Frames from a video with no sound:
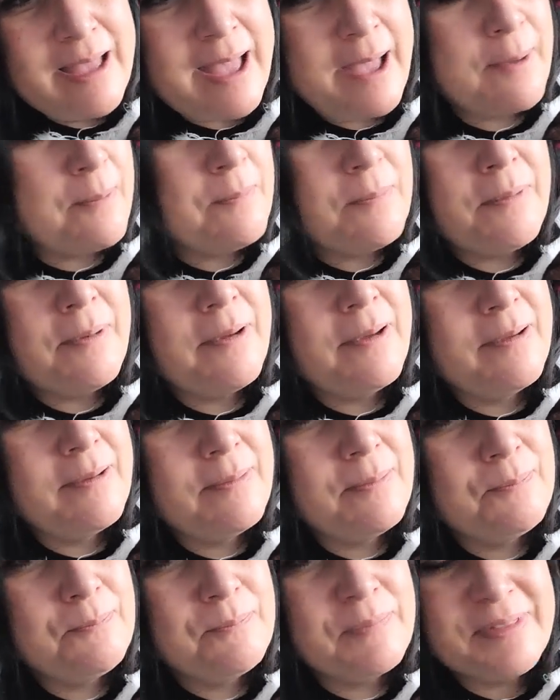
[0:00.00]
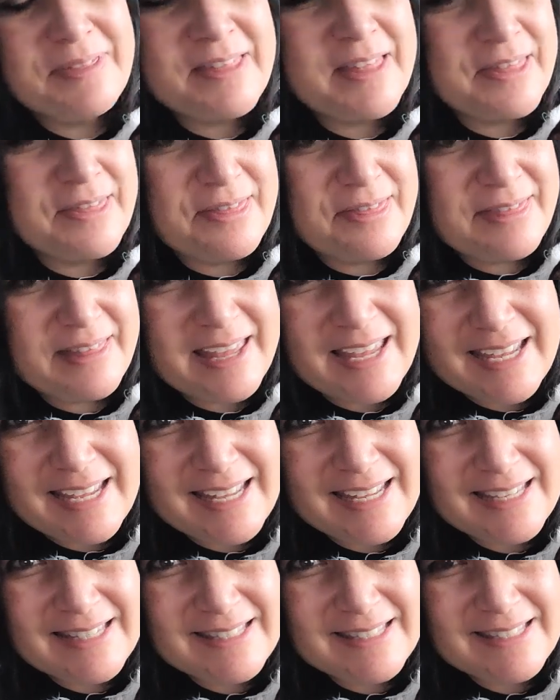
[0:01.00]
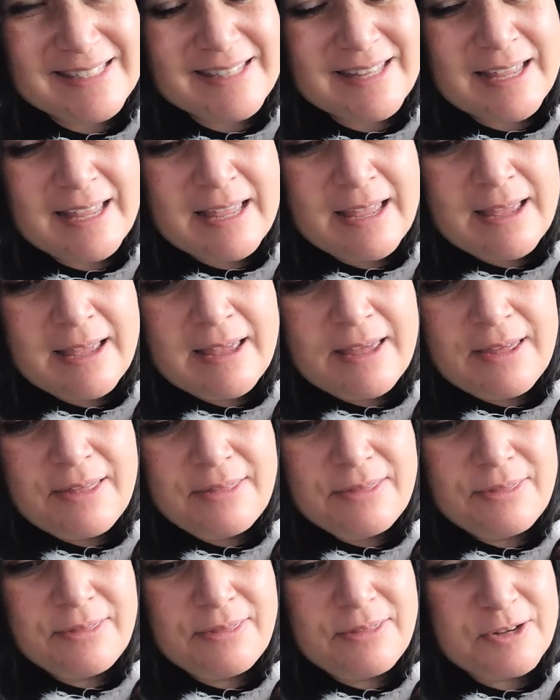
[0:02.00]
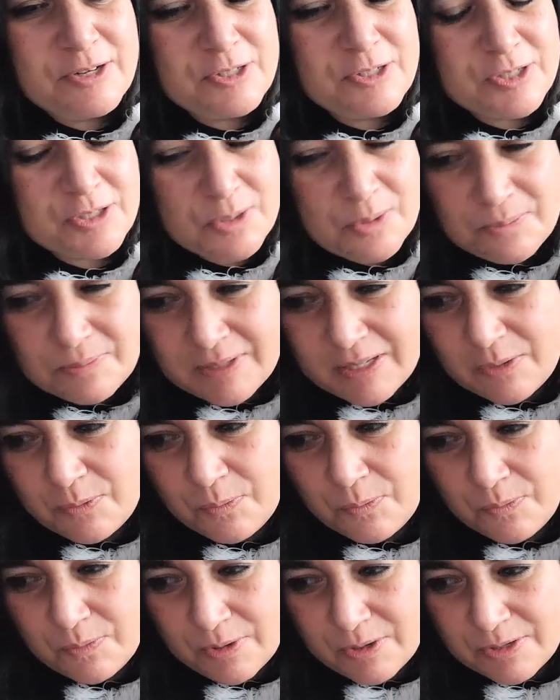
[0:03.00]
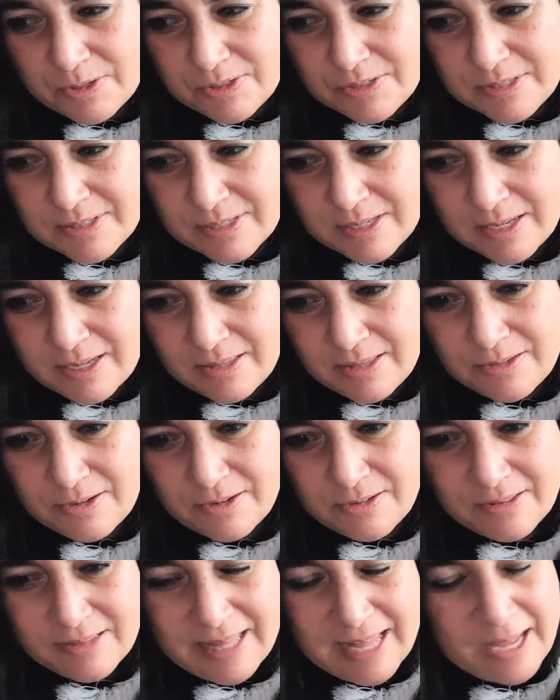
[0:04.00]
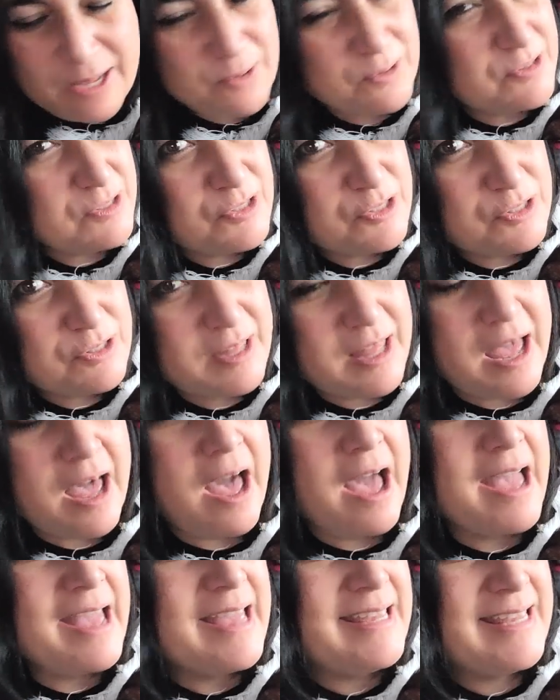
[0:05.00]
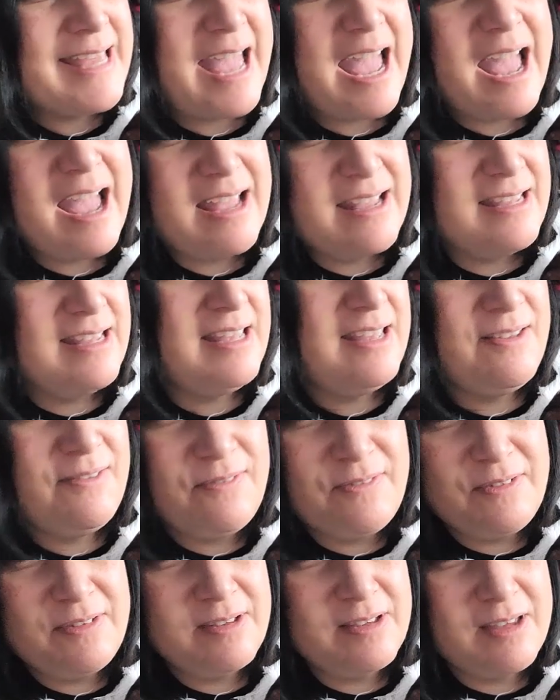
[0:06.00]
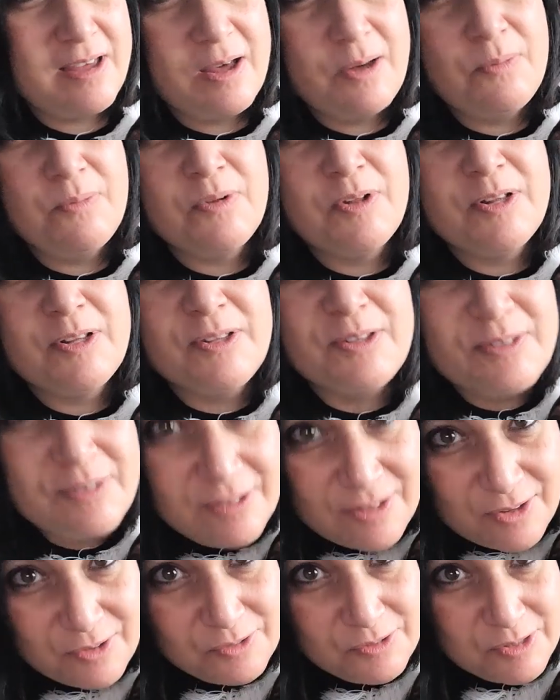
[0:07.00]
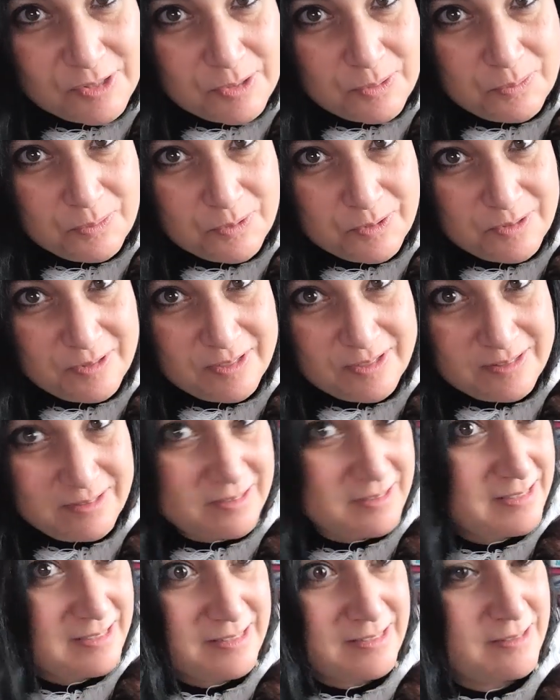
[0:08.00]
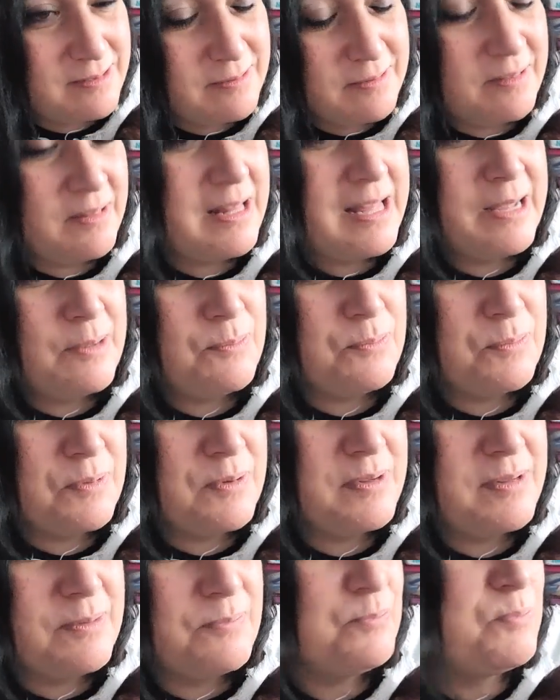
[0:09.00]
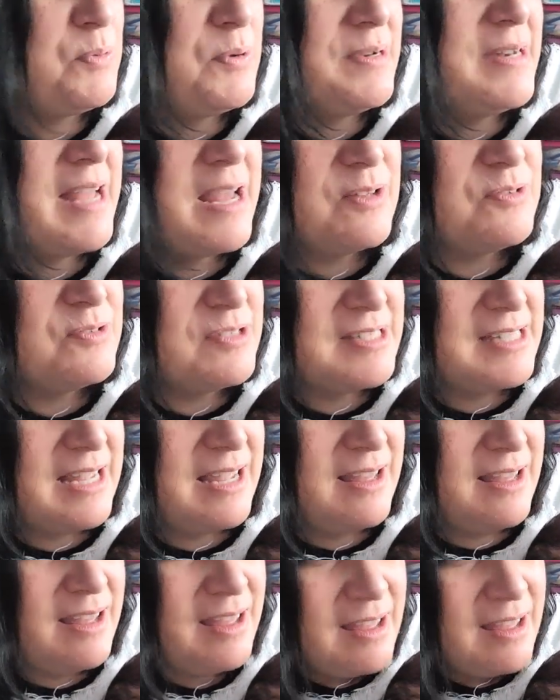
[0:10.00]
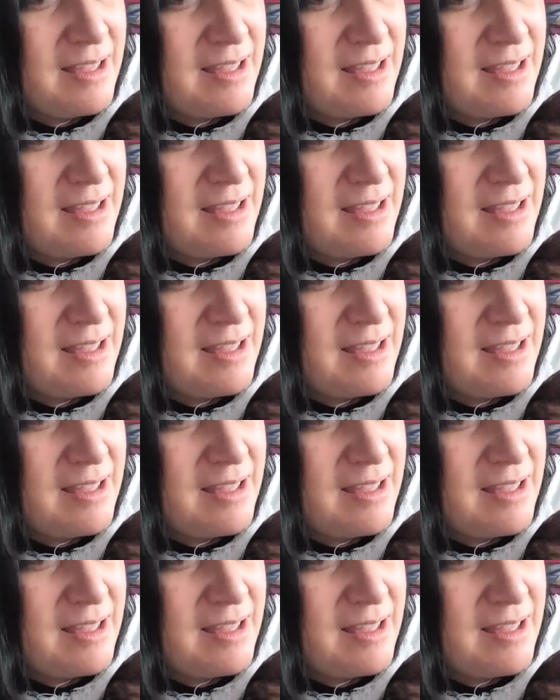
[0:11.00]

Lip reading: But the thing is, there's so many words in their language that I can't even come close to pronouncing.